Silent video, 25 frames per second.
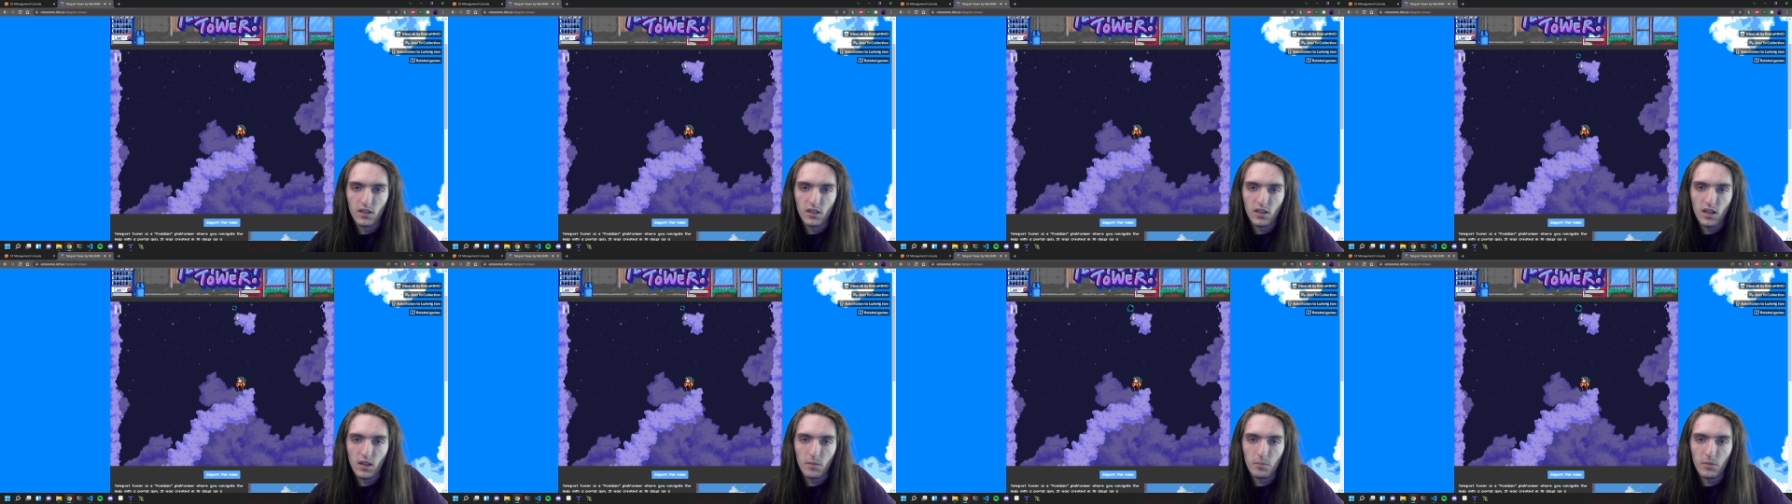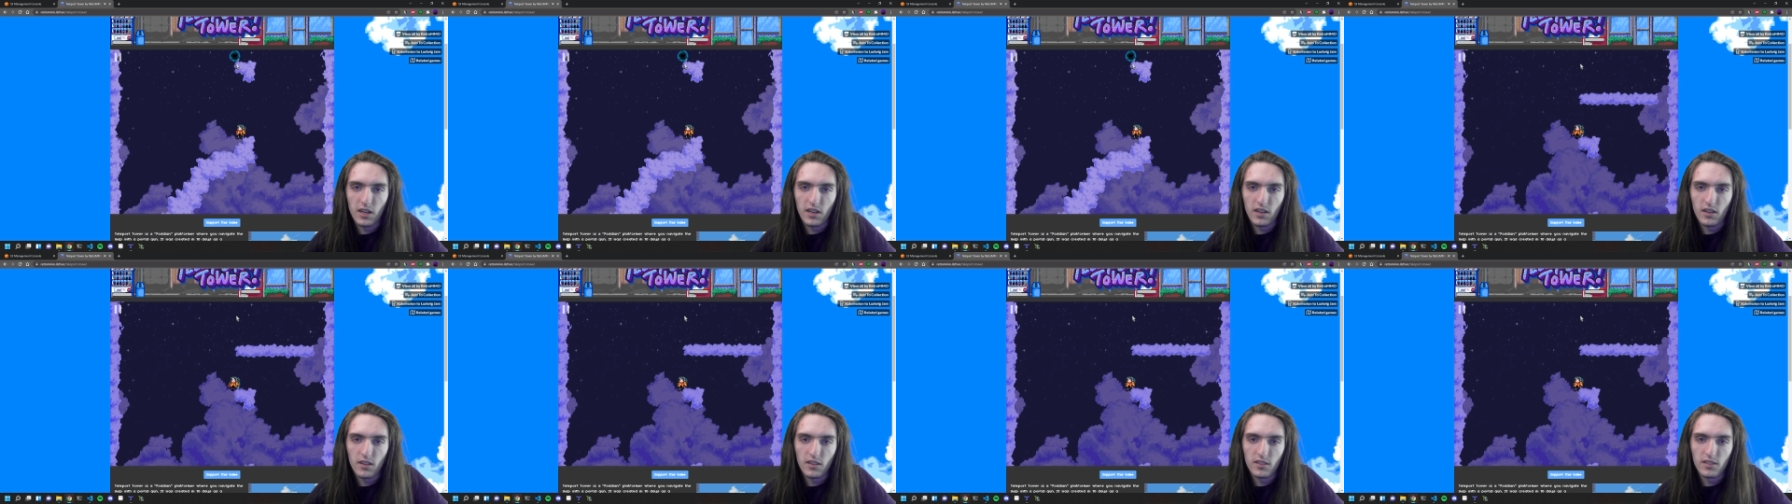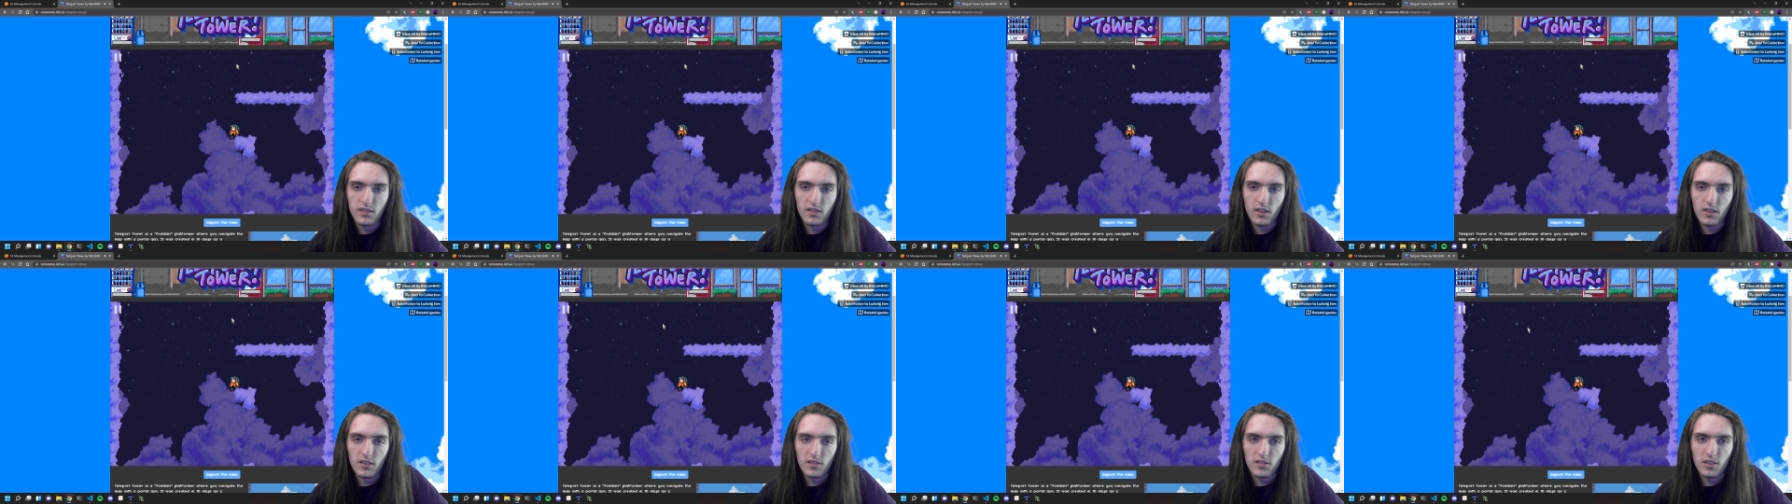This
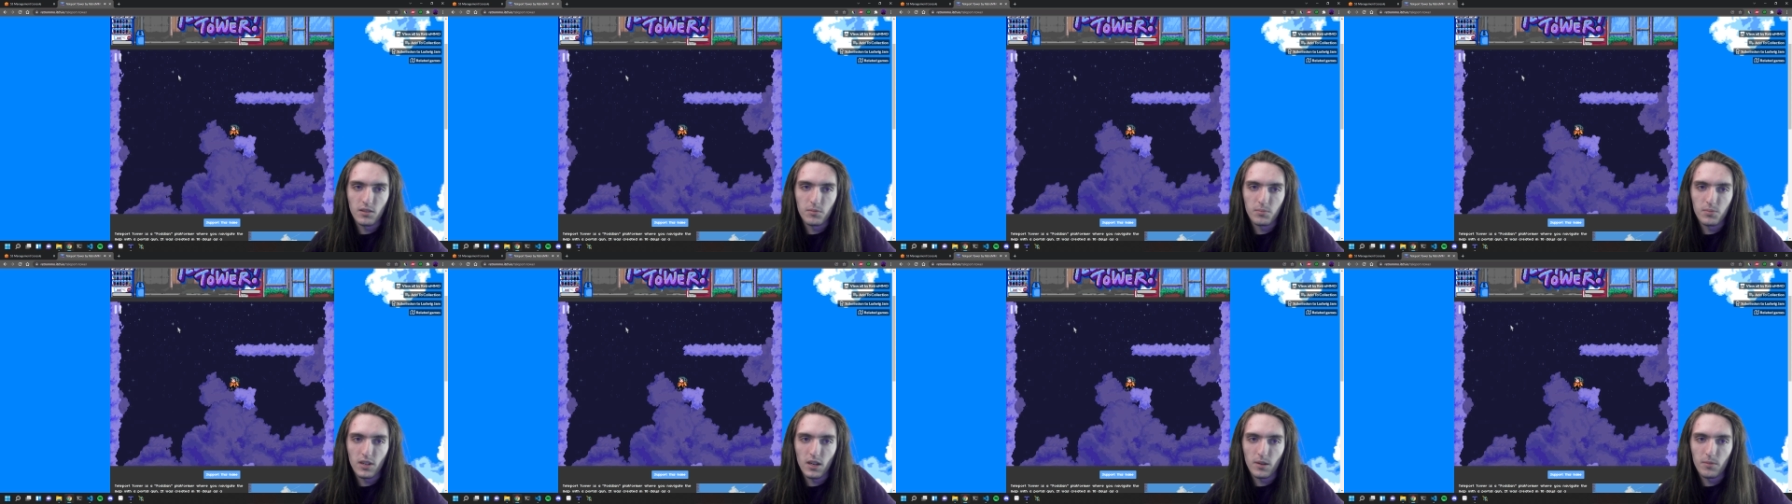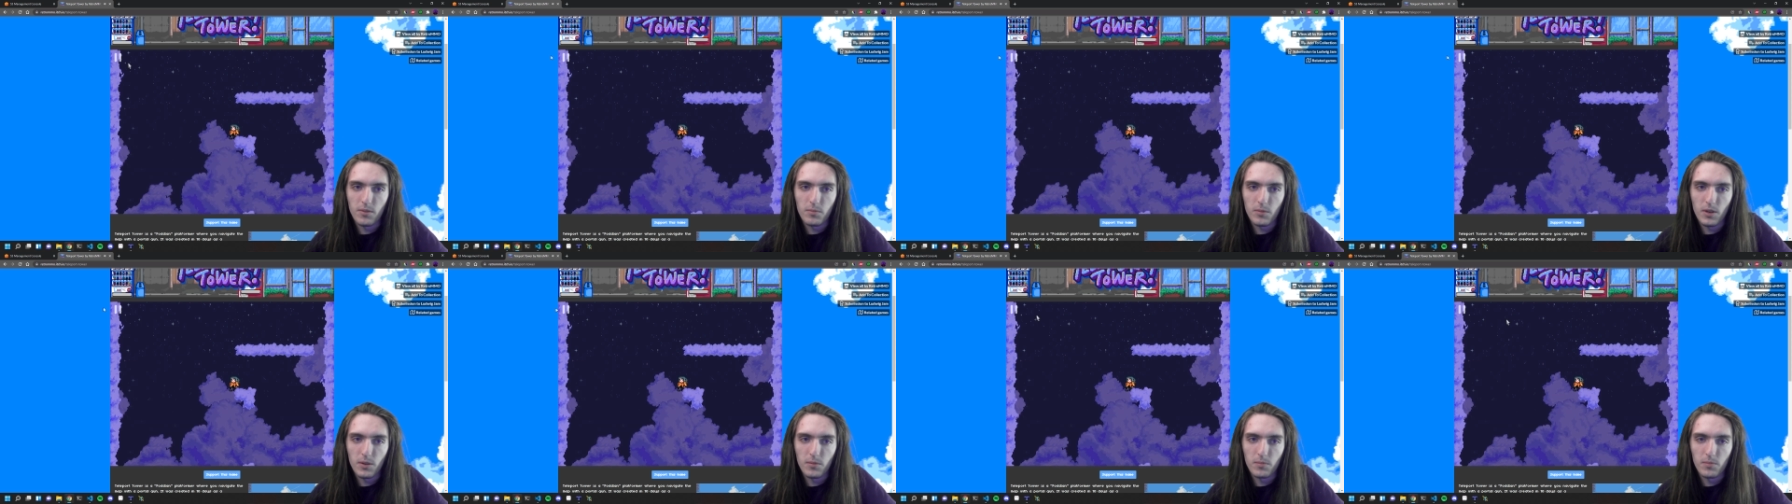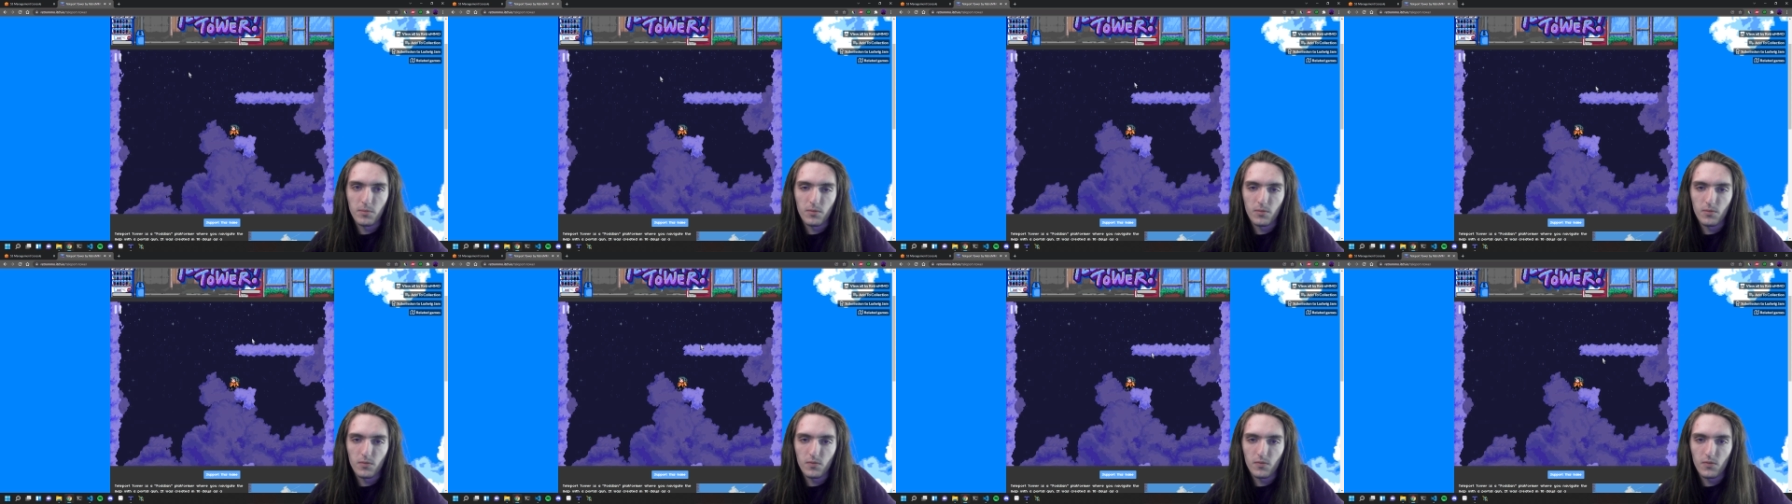is honestly probably my
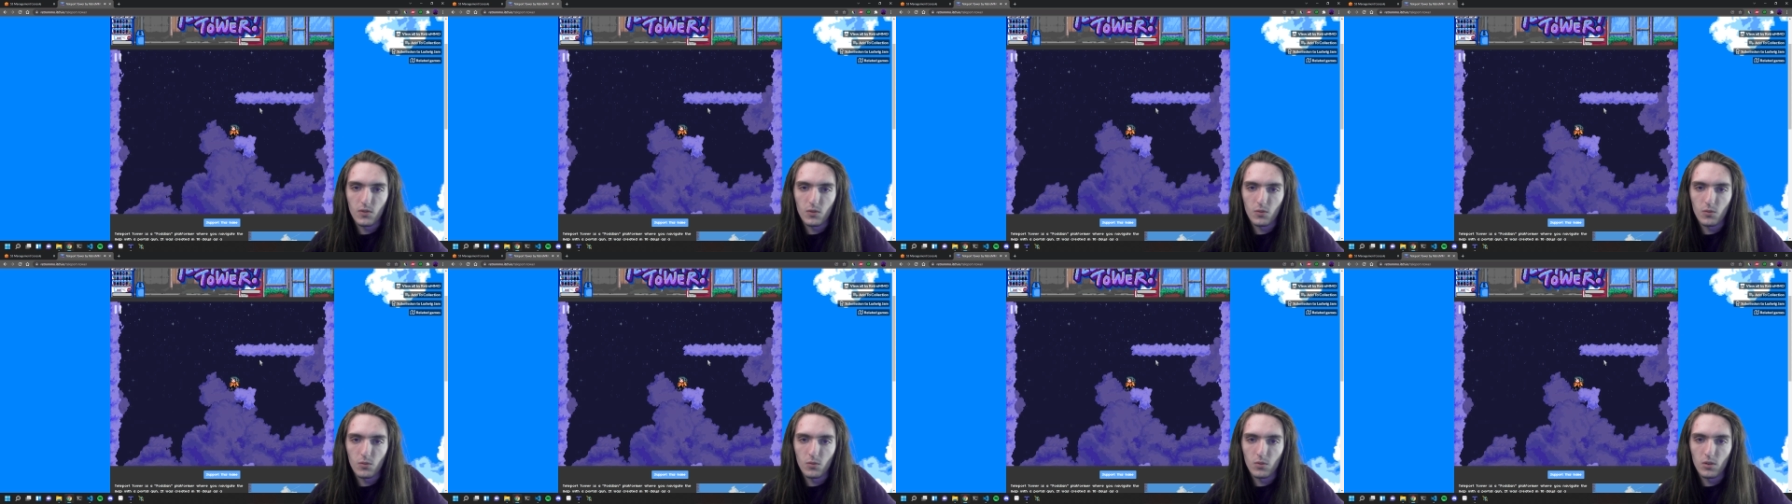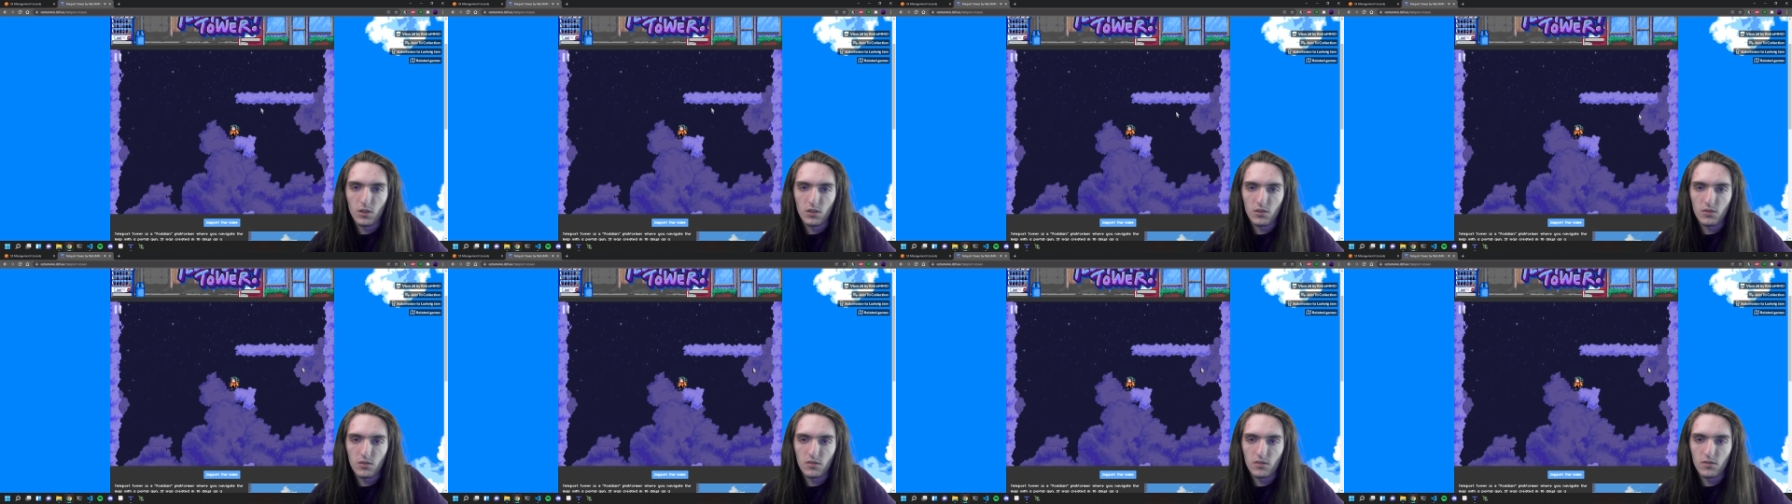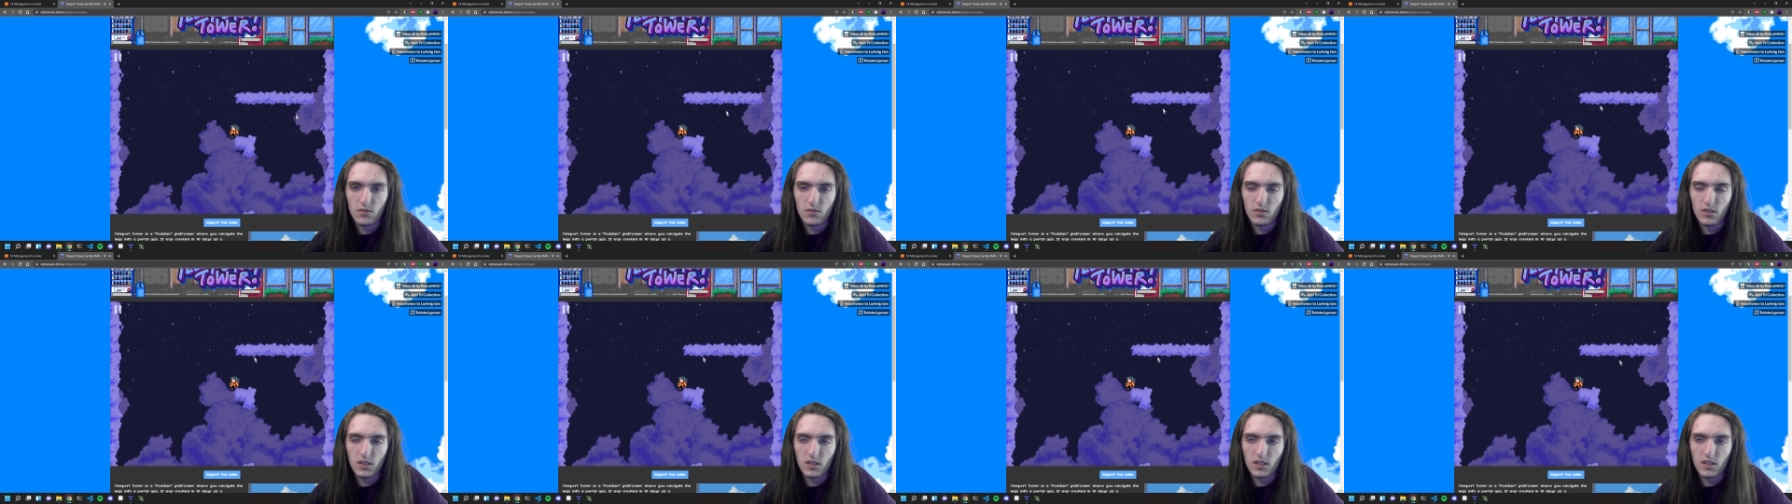worst
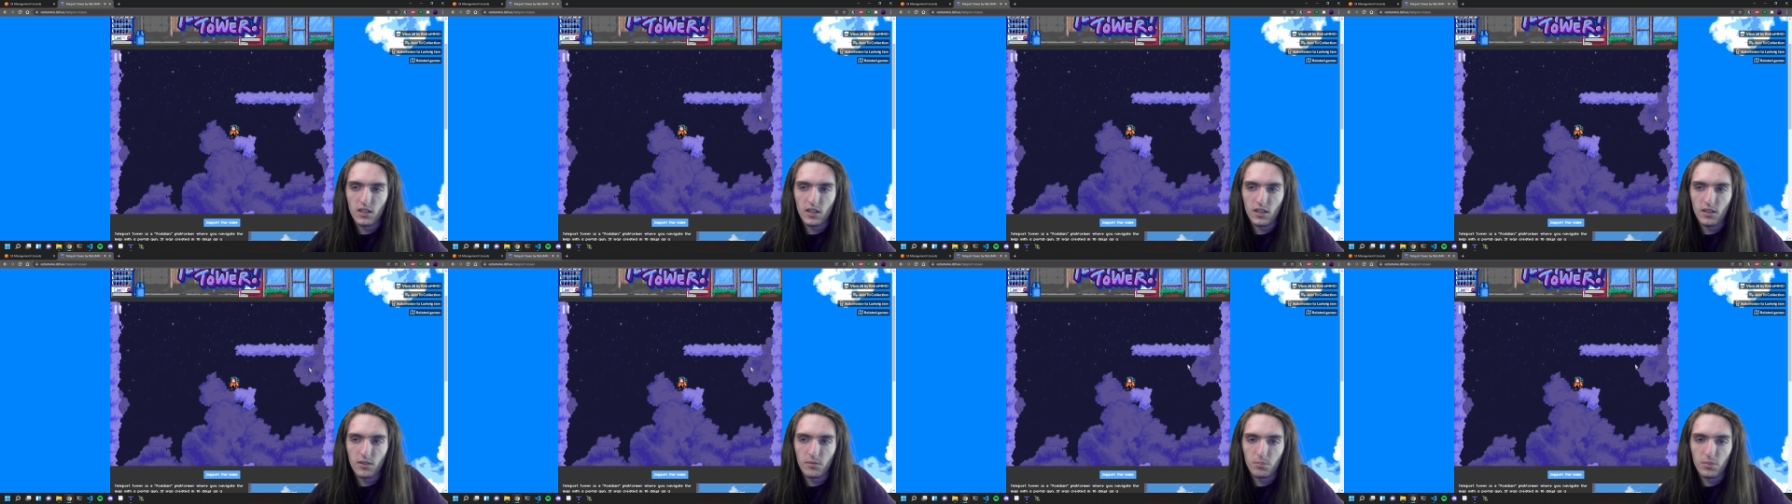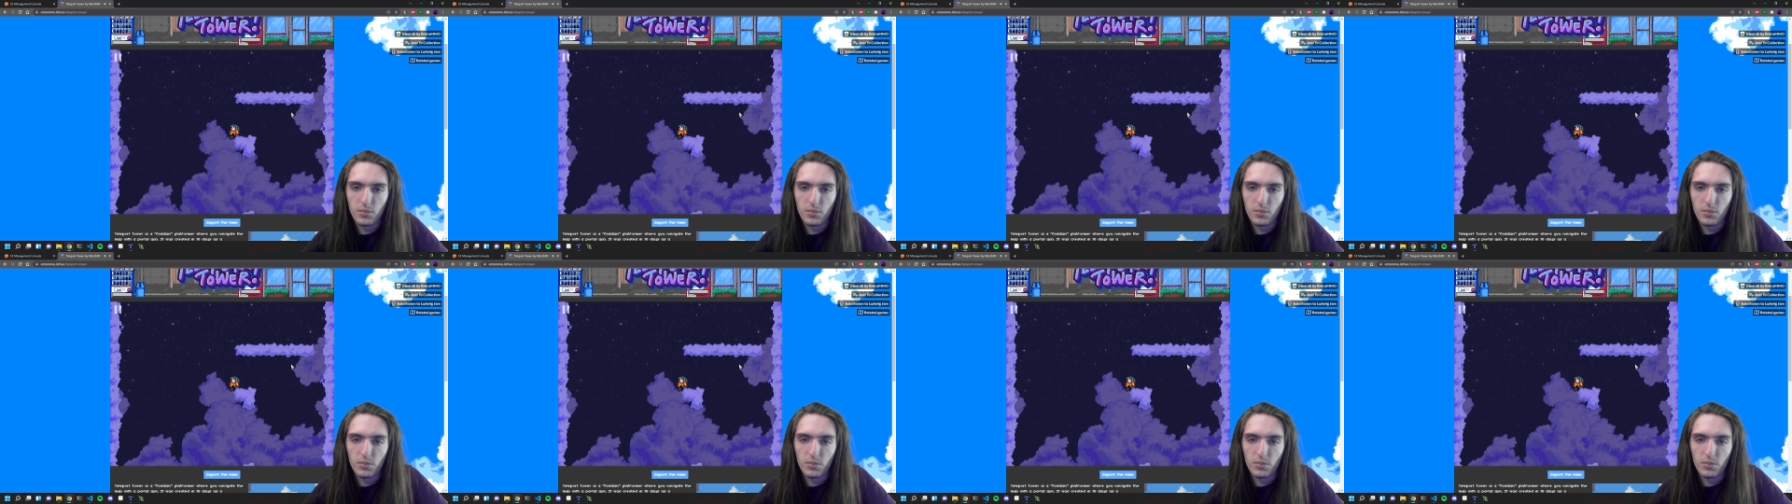run yet,